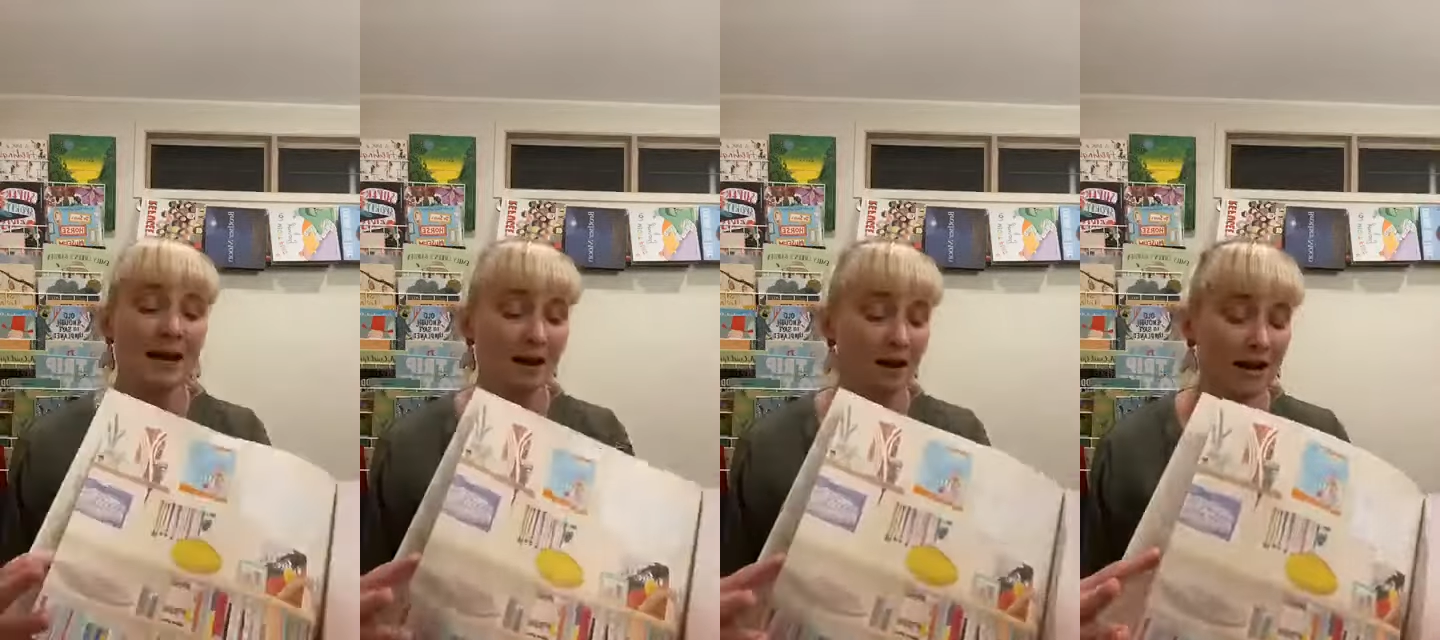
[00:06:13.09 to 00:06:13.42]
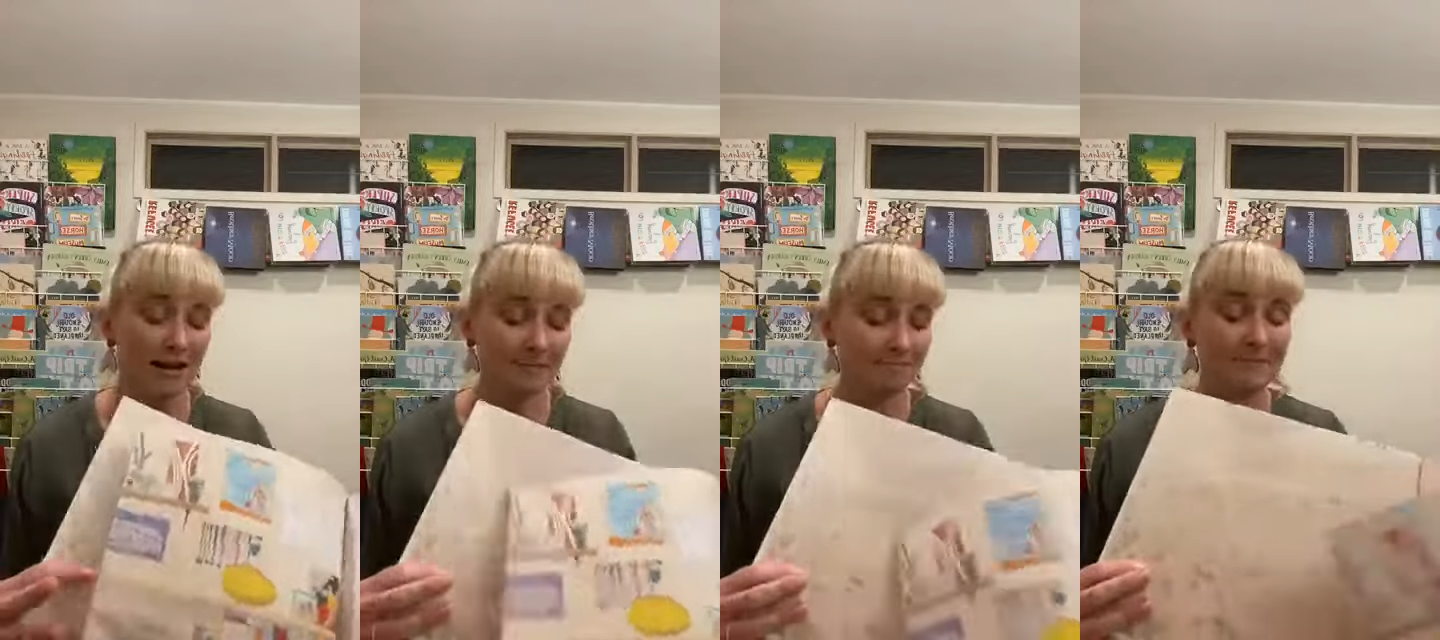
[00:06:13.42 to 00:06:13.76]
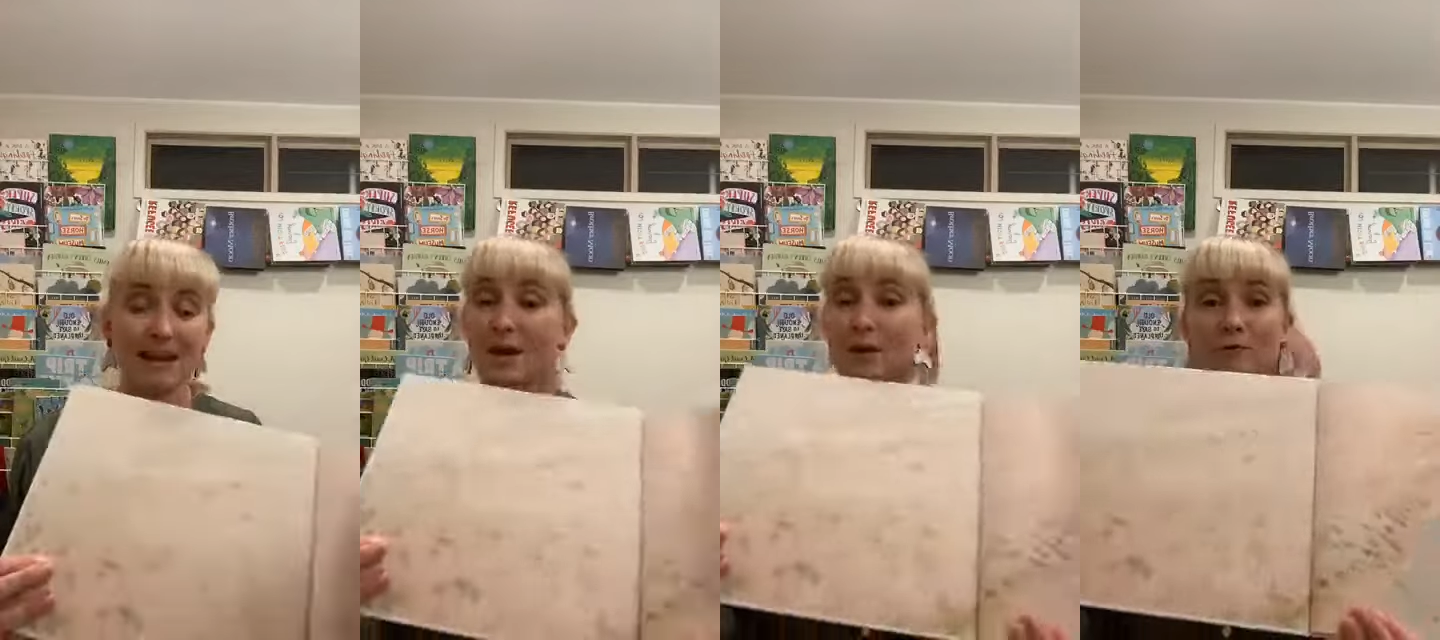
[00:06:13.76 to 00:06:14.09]
I
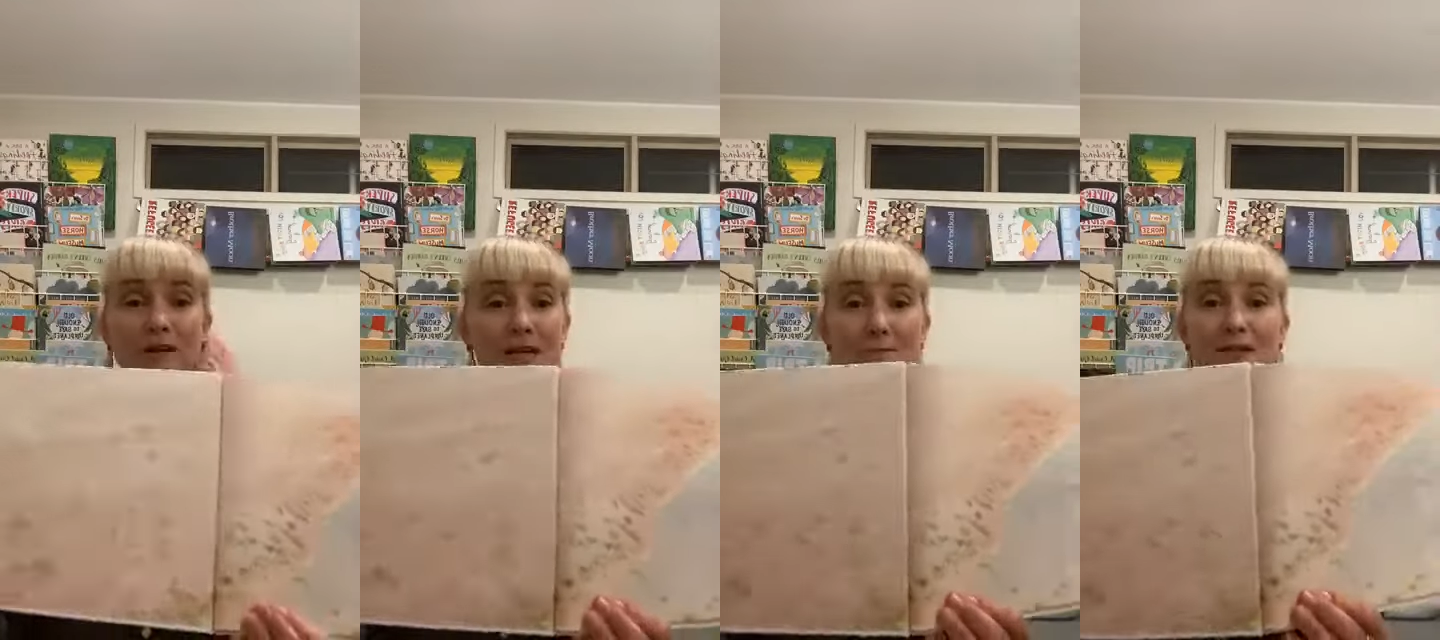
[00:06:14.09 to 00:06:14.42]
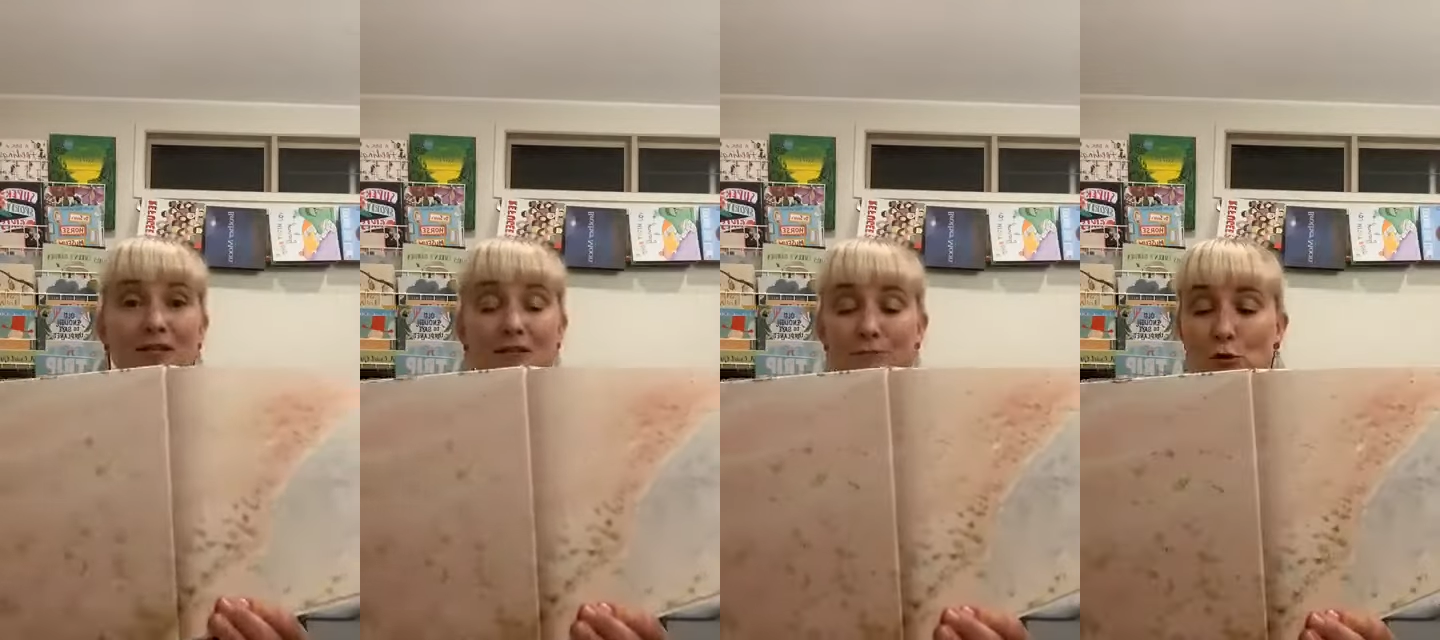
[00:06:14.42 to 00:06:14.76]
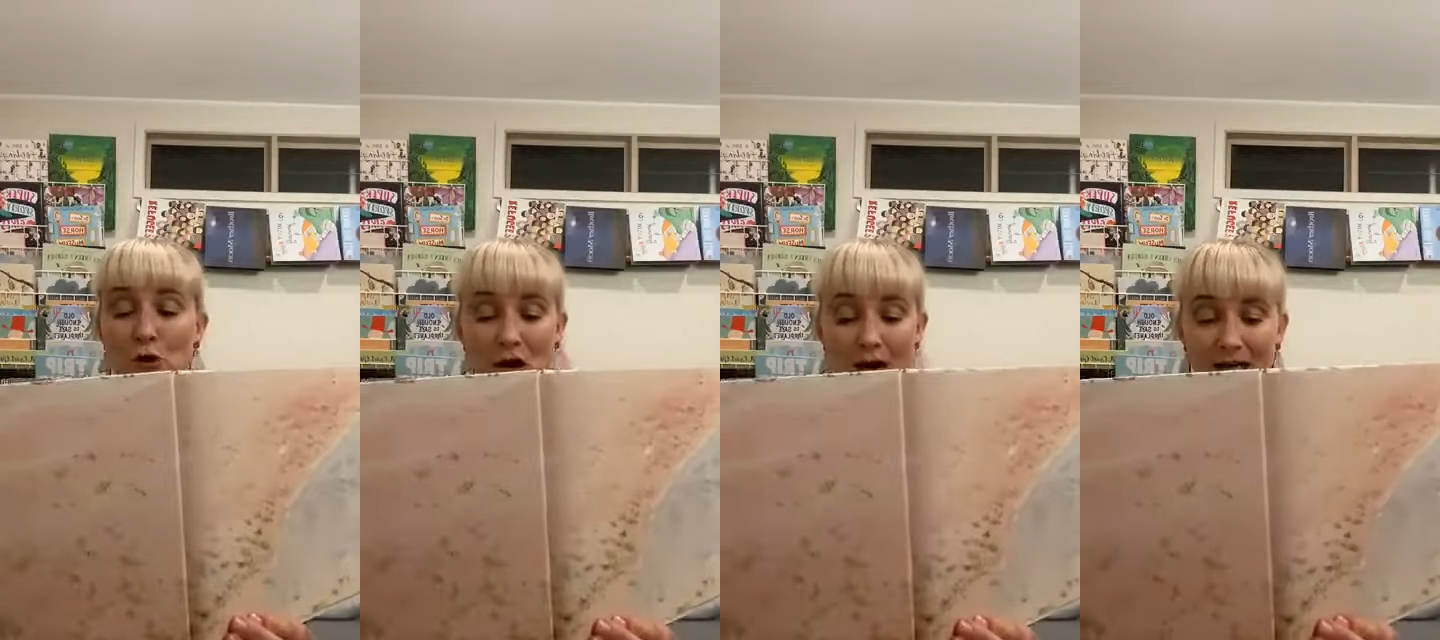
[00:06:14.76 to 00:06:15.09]
cannot recommend it
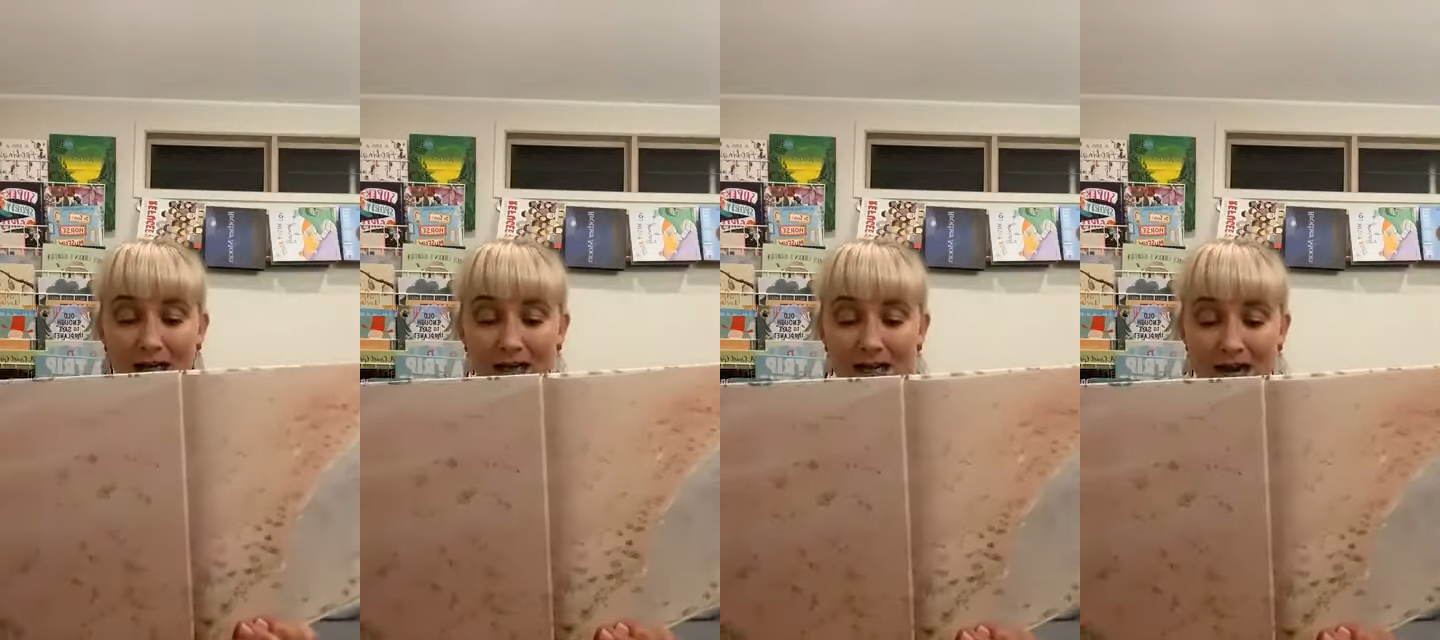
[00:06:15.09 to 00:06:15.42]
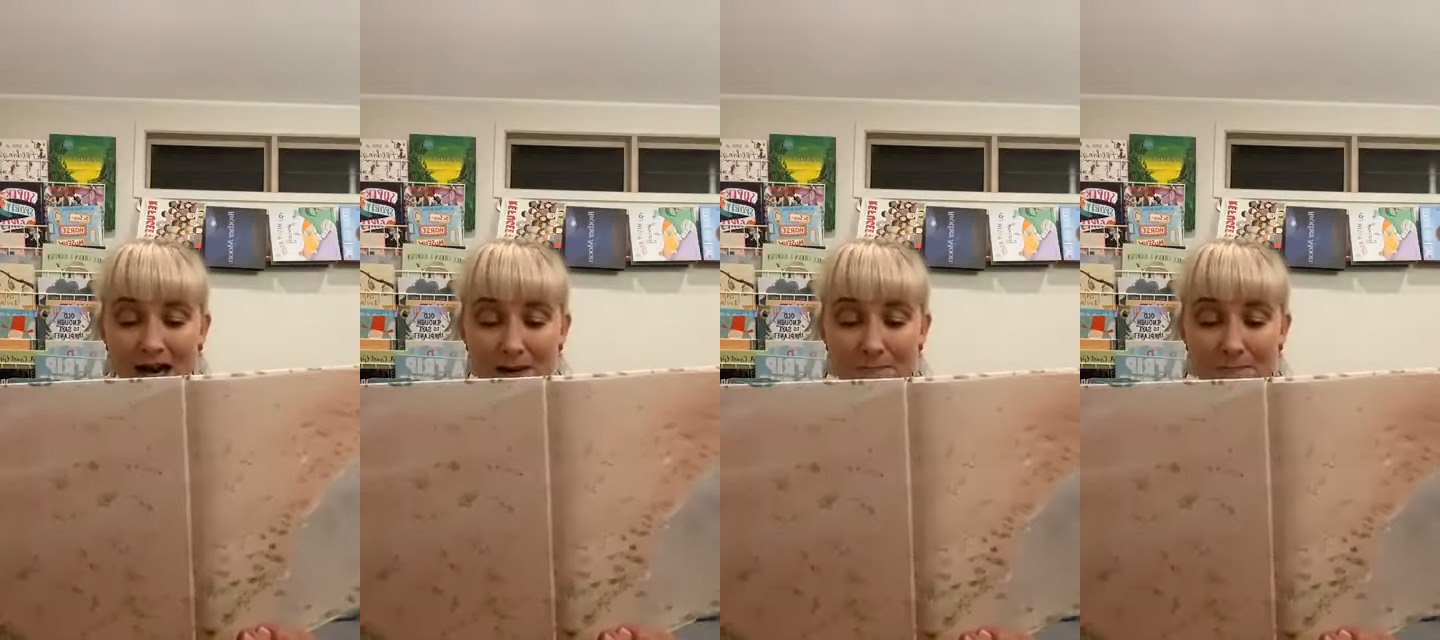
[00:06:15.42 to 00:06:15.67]
more highly.